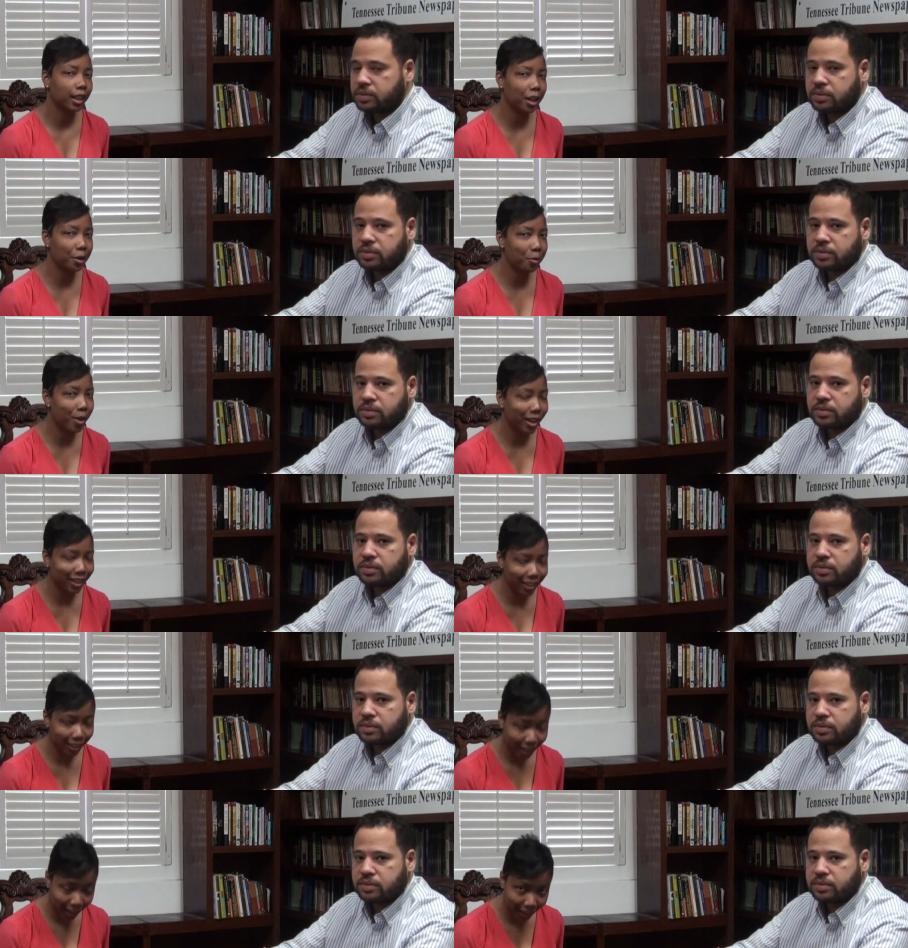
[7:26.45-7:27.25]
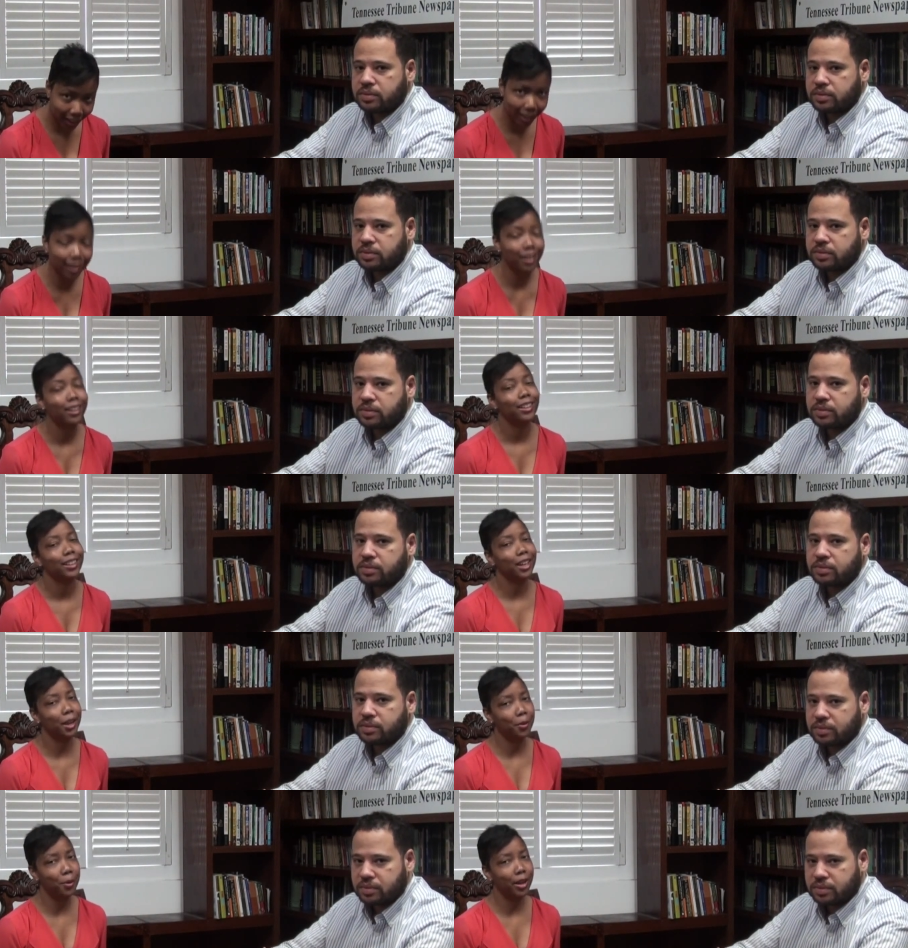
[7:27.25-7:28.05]
Speaker 1: K Y N A
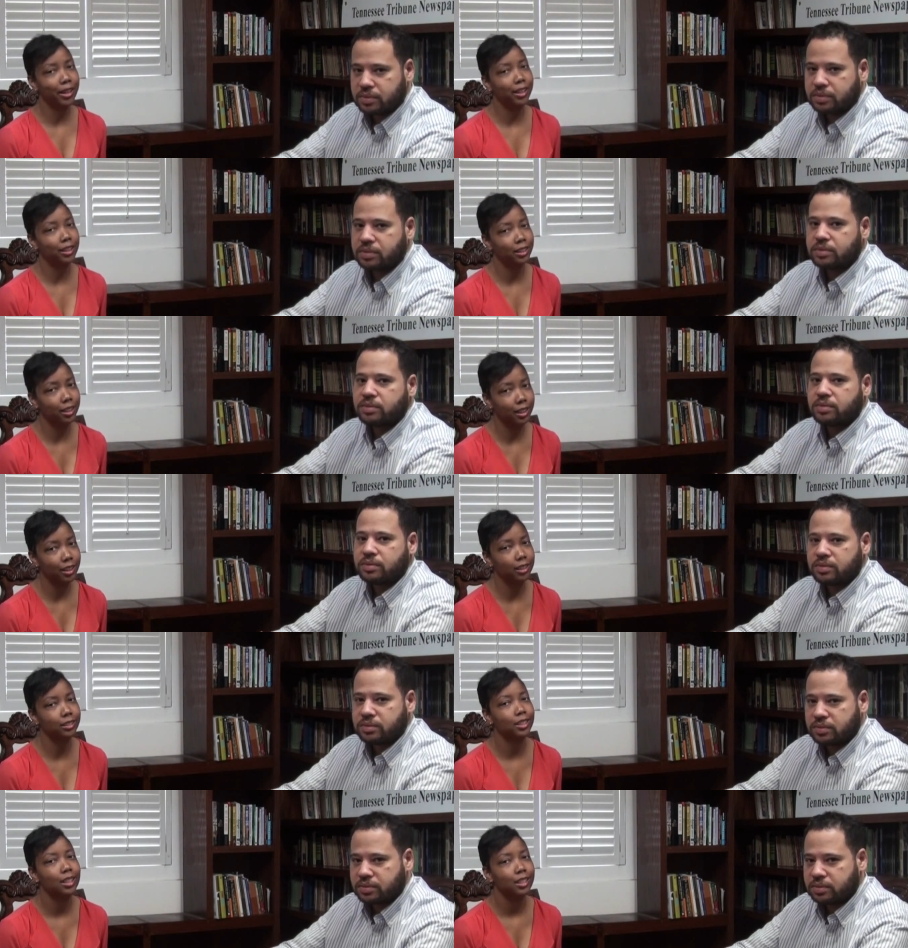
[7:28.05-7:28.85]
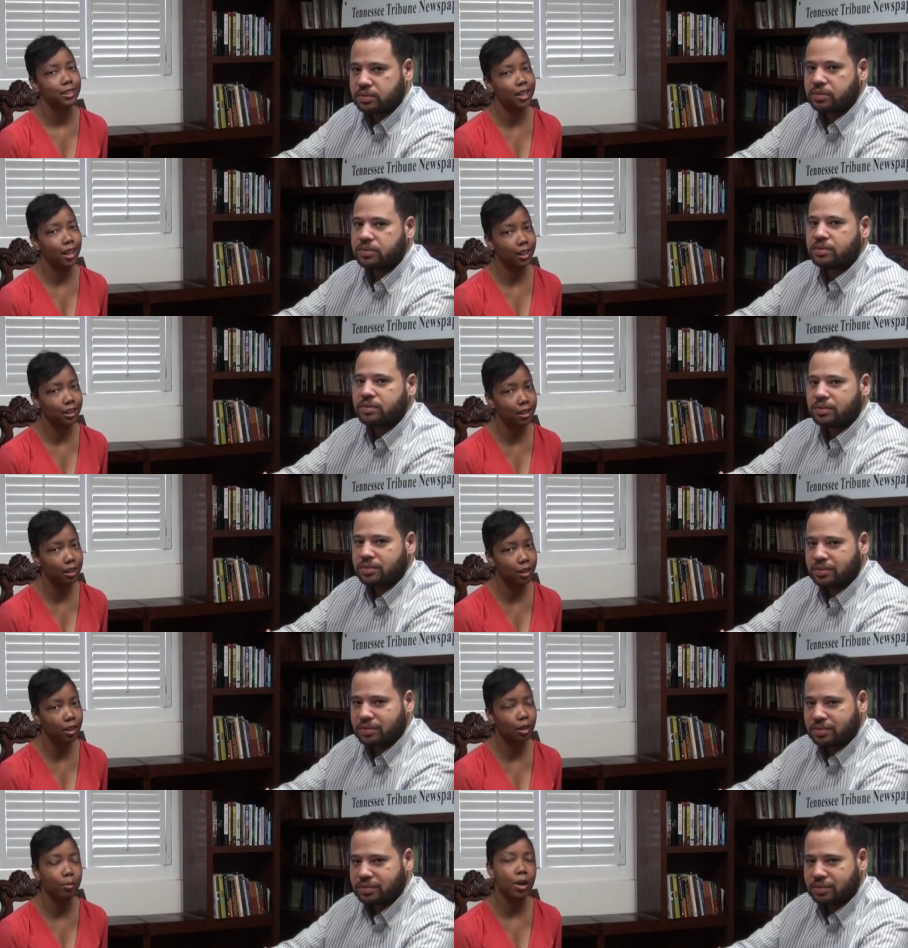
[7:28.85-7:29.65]
K Y L E S dot
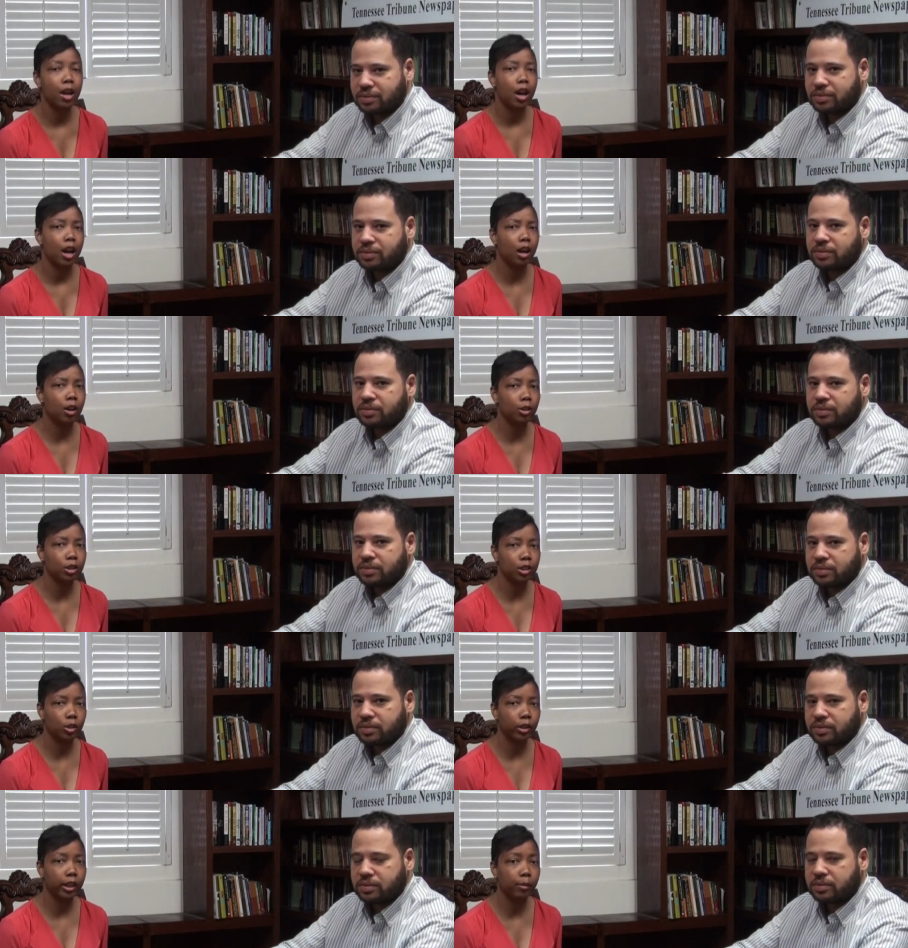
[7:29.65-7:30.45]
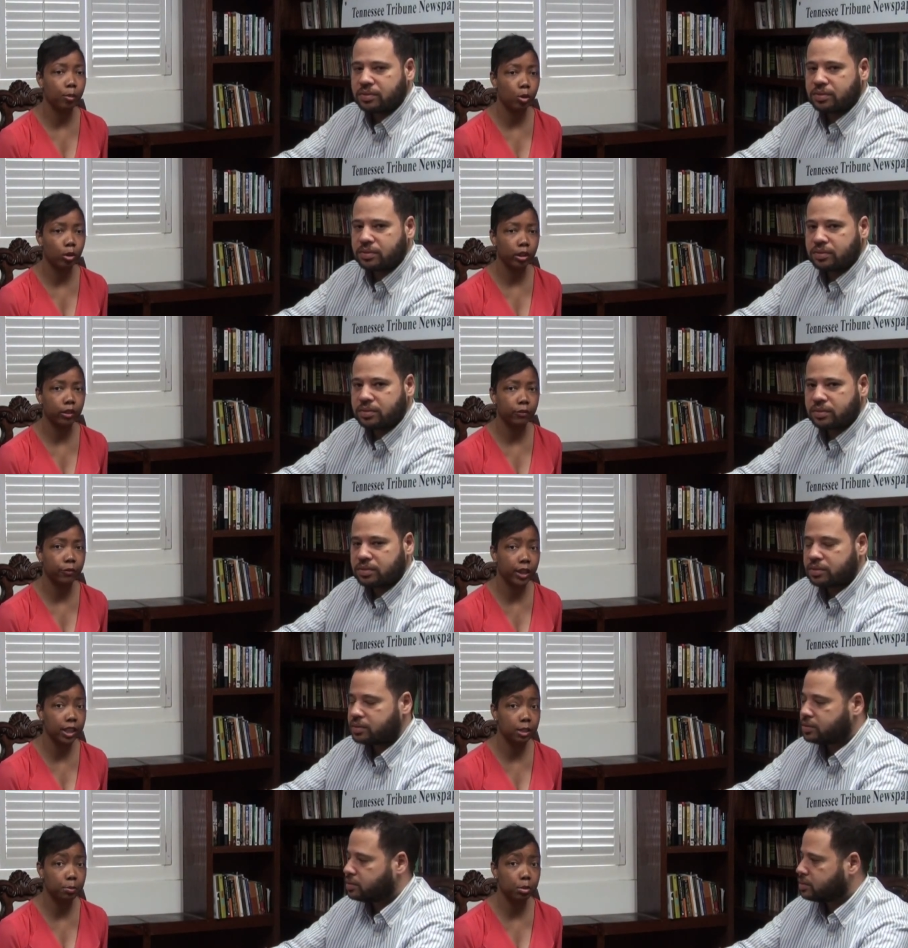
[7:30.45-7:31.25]
com. I also am on
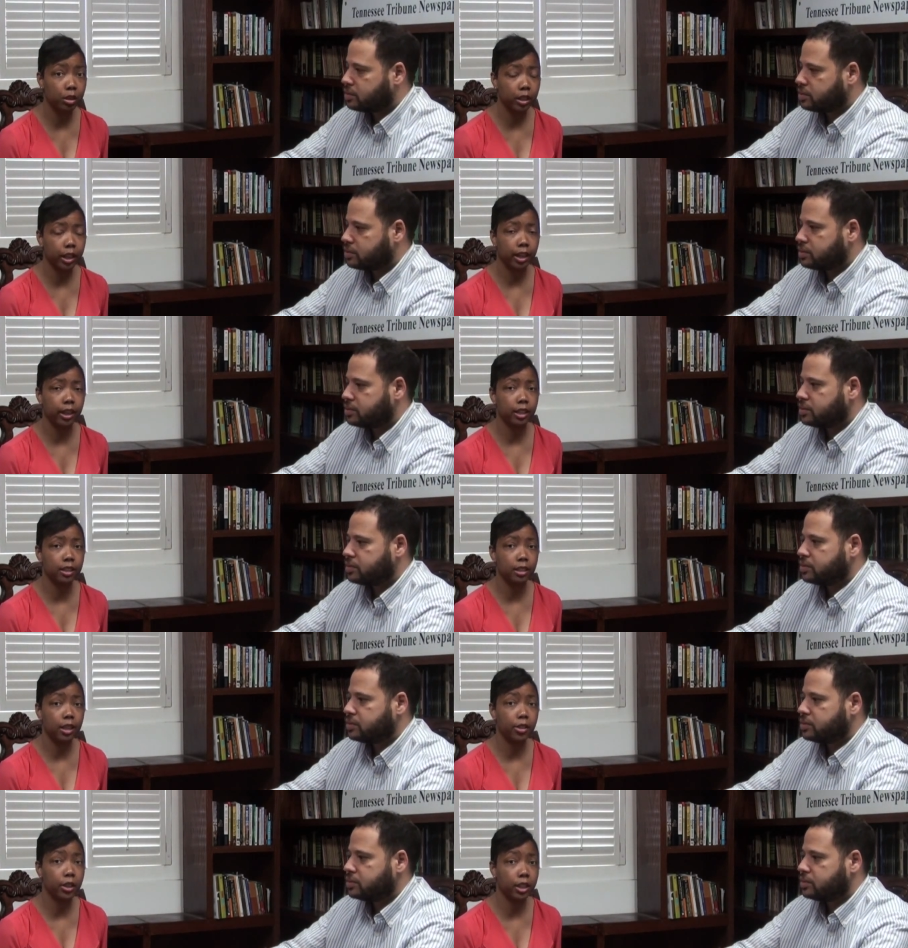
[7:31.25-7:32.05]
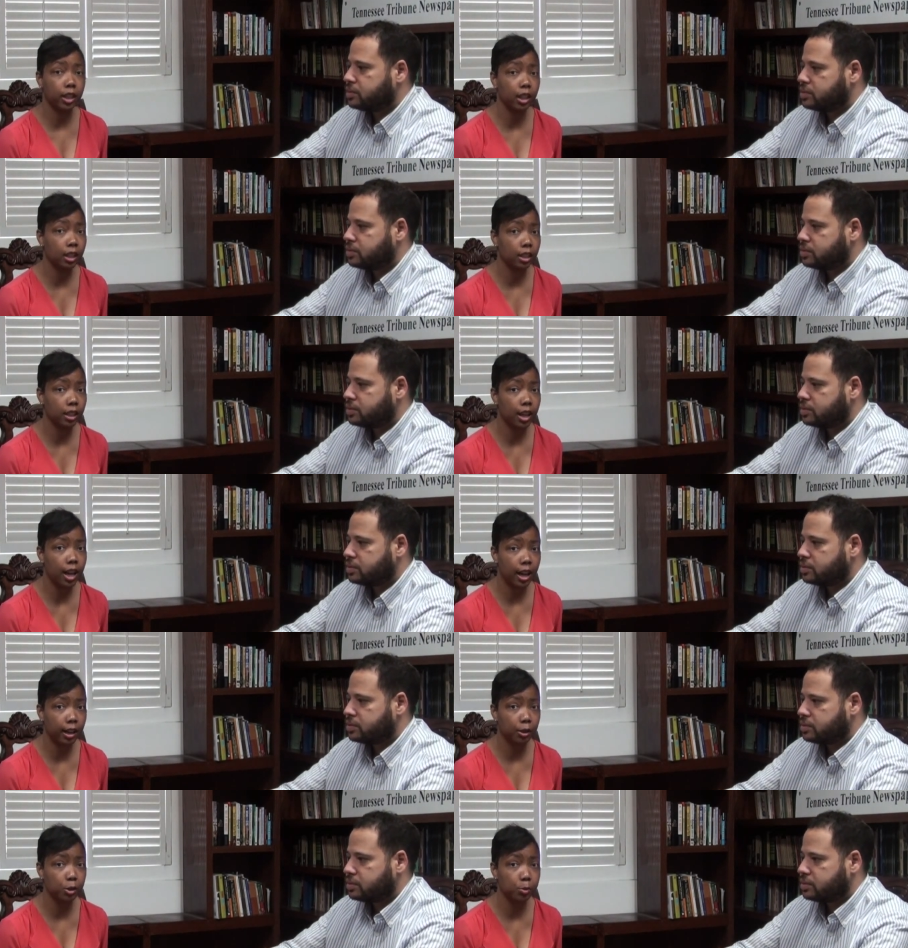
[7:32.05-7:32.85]
Facebook as the Kyna
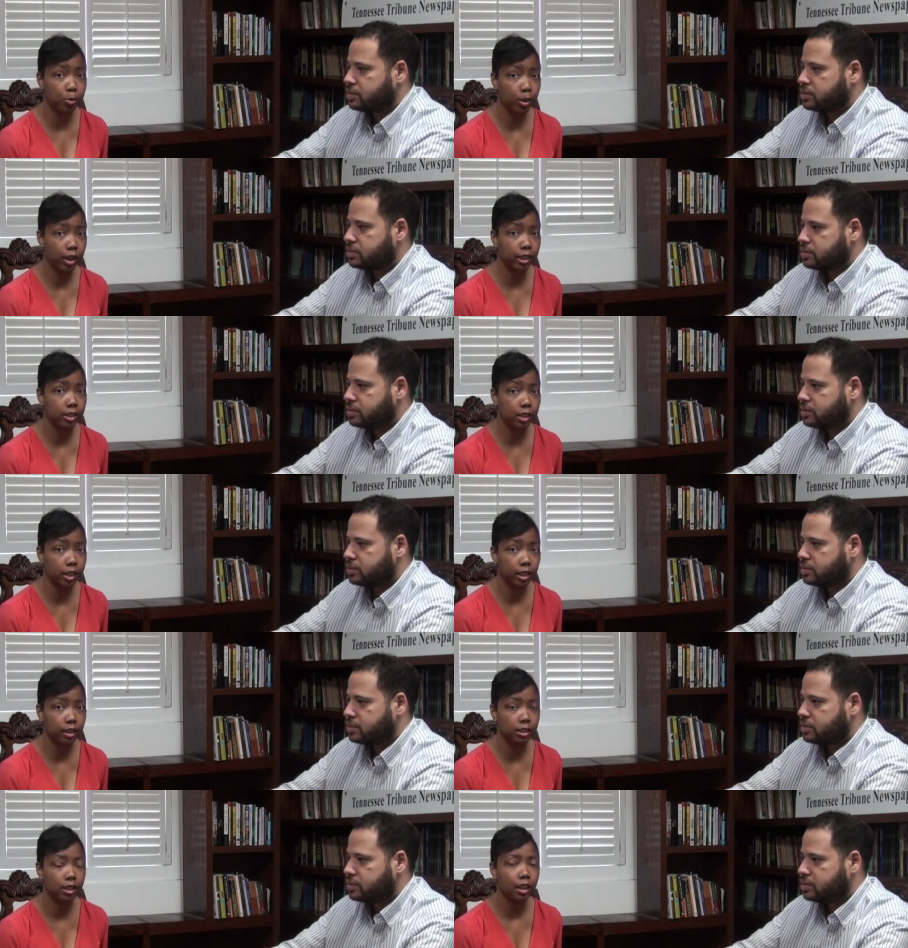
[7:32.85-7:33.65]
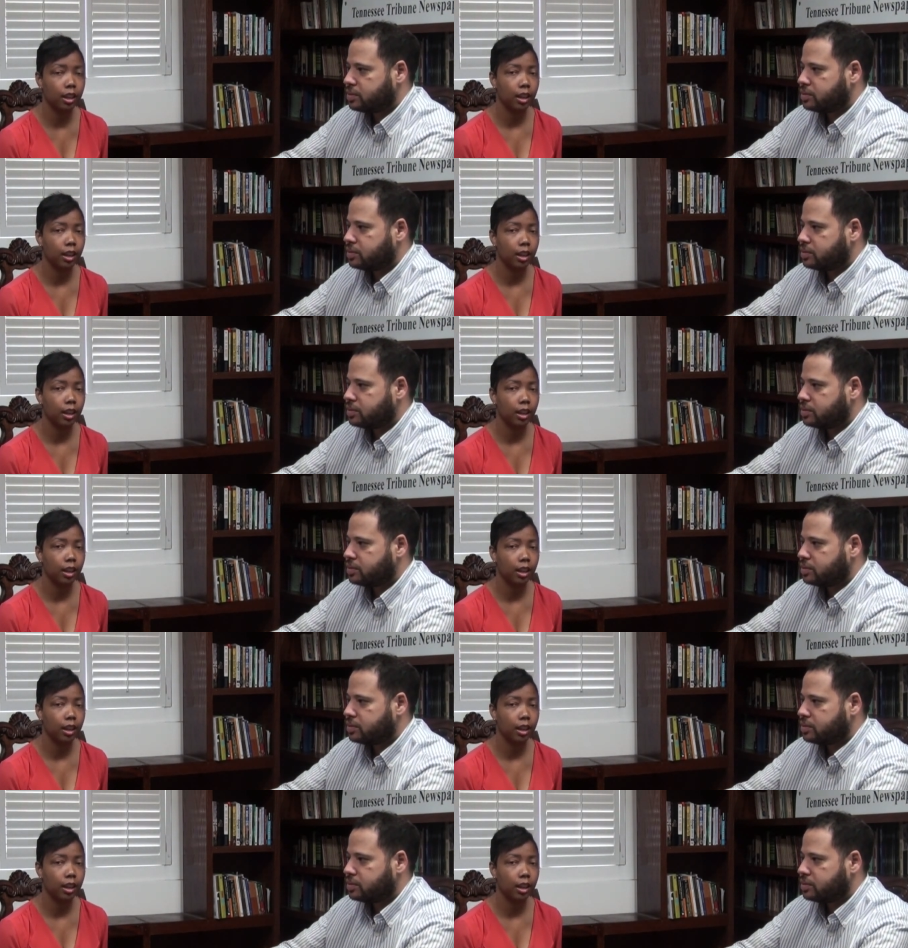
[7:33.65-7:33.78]
Kyles Project,